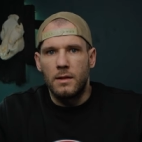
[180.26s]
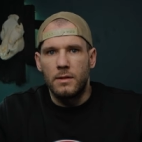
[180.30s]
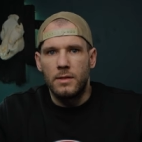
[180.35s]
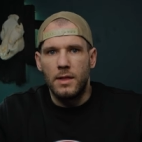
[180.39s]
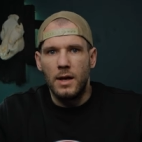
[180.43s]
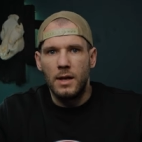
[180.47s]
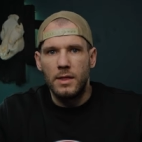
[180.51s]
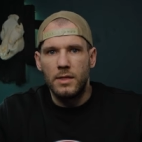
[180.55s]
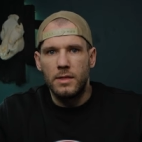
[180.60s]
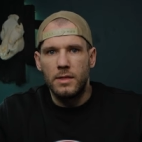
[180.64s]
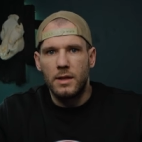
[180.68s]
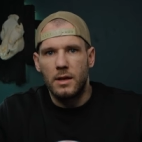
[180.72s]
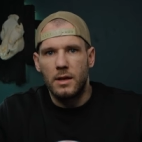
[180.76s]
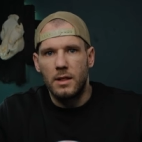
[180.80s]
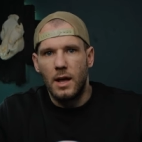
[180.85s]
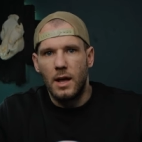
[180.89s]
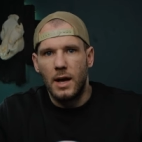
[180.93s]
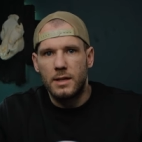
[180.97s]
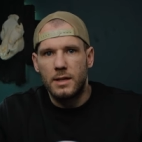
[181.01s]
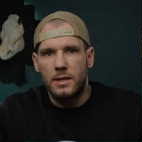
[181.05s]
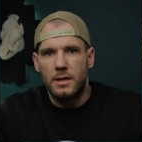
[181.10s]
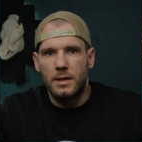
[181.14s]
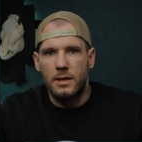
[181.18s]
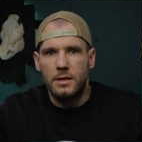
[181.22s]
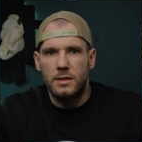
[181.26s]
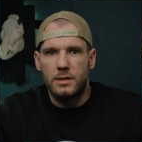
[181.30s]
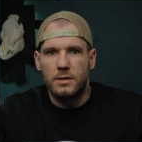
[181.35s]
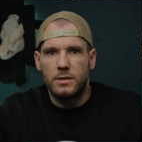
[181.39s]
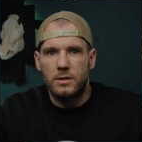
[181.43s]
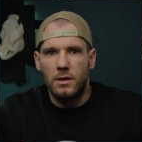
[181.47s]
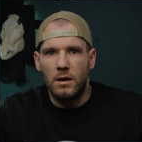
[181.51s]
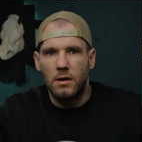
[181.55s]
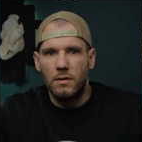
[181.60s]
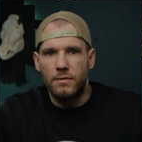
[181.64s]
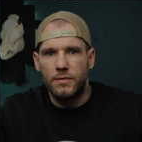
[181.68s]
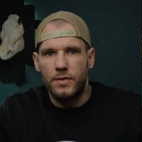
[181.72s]
then the light is
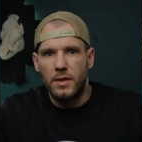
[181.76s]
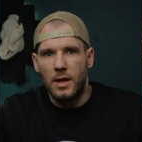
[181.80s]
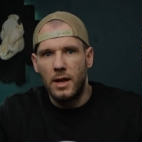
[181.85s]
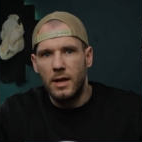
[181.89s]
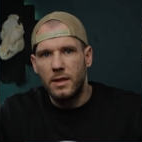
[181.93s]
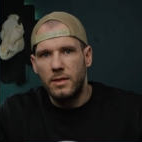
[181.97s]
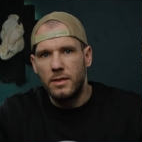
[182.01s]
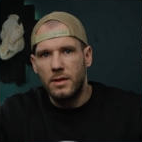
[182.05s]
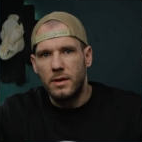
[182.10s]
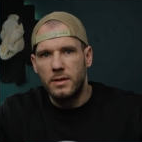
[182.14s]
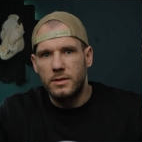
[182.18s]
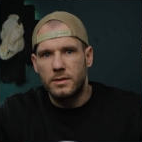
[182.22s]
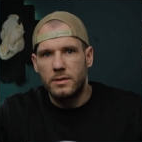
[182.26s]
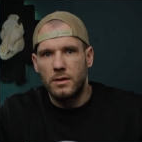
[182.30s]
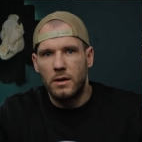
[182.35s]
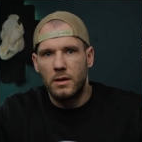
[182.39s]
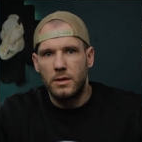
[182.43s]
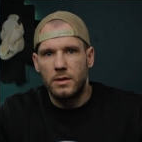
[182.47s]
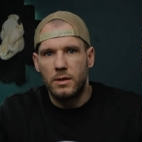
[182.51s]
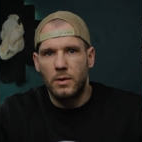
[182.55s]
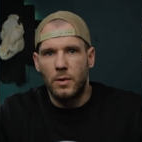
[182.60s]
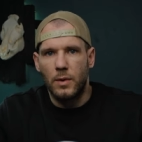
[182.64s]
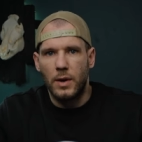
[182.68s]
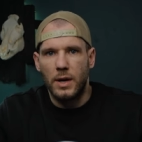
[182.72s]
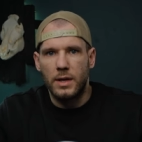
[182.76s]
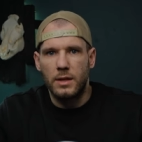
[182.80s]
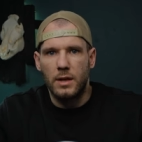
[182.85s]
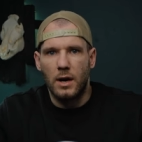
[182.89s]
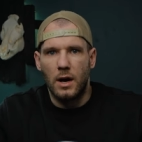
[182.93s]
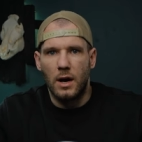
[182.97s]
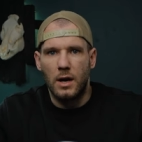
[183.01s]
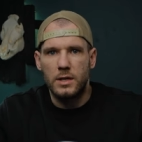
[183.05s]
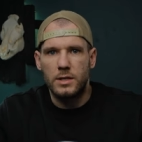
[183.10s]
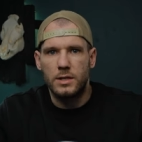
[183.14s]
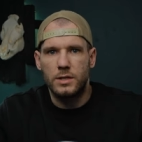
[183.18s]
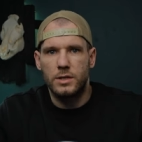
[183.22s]
soft and does not create
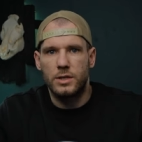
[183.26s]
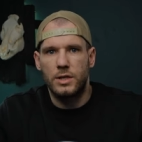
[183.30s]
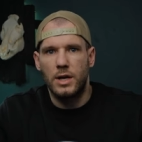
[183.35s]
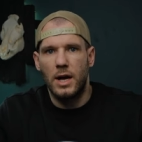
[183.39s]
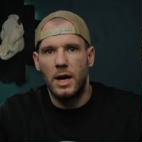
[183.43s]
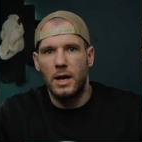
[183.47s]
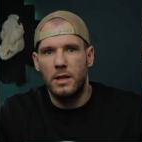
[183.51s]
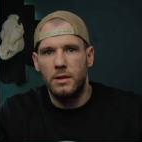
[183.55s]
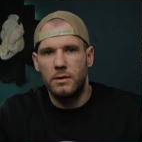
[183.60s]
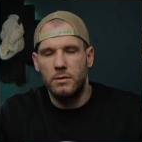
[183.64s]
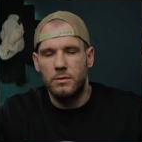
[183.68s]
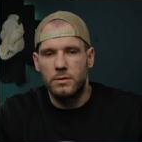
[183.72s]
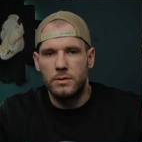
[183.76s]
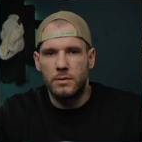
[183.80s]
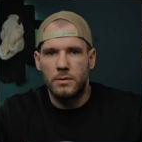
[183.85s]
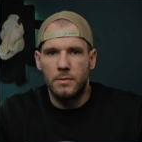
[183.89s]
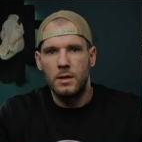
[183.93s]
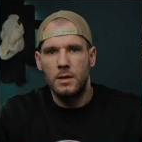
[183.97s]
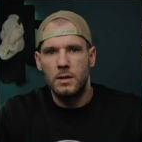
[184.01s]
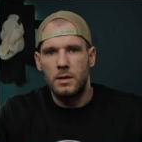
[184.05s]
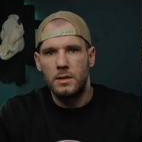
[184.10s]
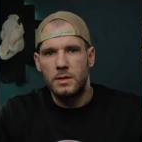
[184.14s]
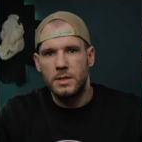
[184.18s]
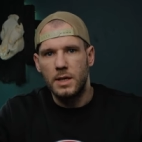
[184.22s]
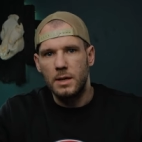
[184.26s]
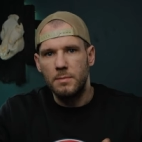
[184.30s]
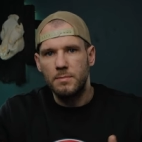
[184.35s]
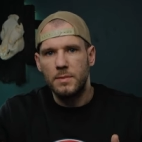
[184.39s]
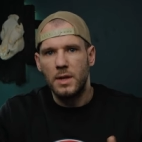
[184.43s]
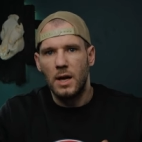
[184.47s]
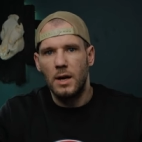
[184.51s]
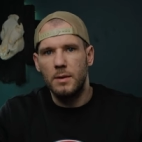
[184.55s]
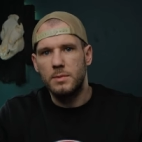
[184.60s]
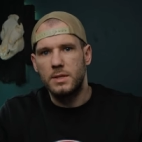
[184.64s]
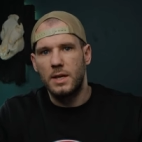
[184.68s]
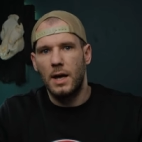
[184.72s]
harsh shadows.
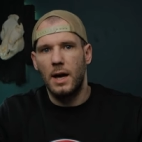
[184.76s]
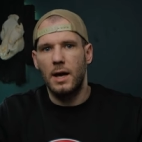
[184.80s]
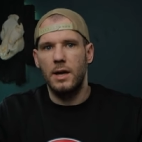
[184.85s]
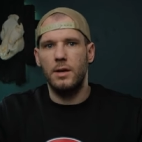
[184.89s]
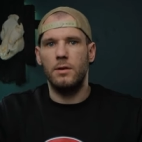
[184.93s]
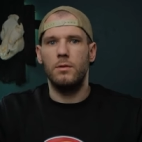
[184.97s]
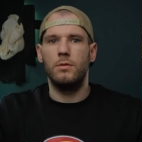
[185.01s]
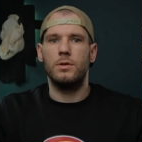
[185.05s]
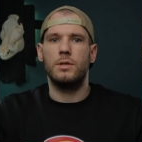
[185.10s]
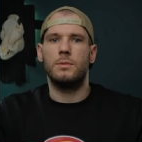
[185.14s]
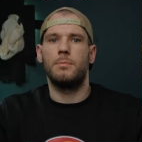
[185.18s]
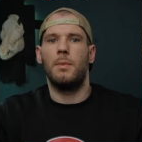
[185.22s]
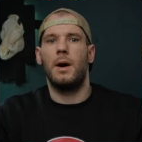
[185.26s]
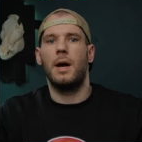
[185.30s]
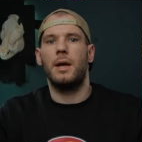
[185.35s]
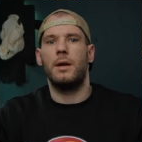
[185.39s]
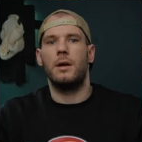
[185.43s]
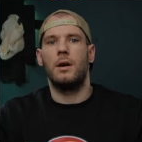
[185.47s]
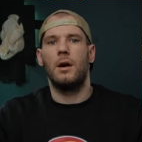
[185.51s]
Sometimes I use my